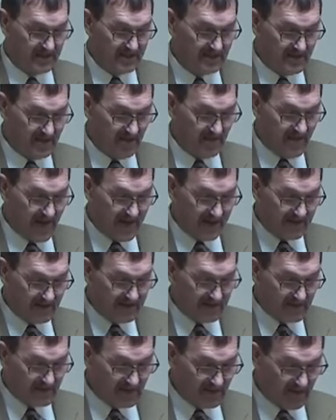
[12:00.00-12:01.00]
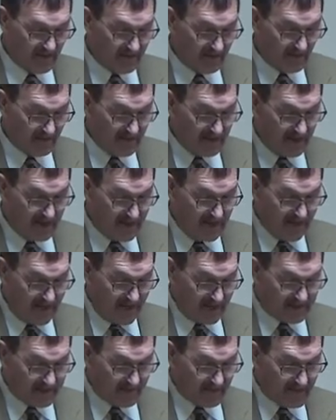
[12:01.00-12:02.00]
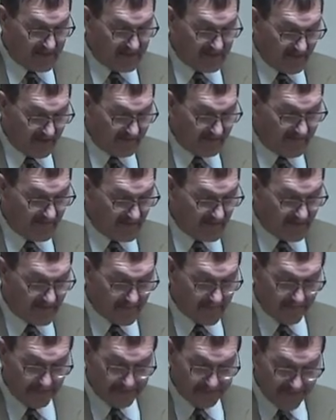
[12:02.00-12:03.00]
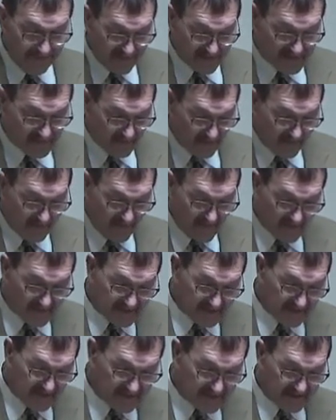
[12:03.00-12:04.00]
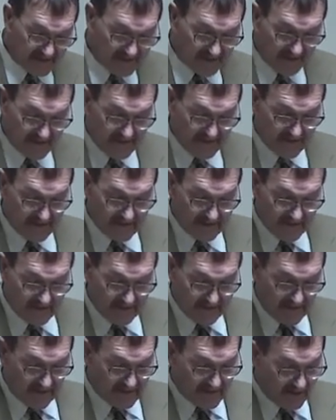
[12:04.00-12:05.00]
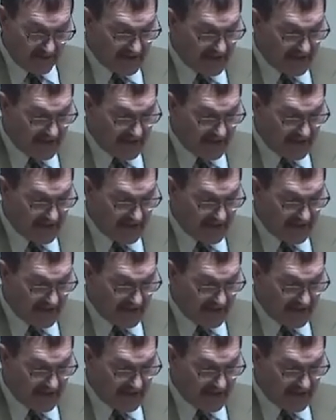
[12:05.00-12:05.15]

no matter the trouble, and to be thankful. That's what Paul says here. So he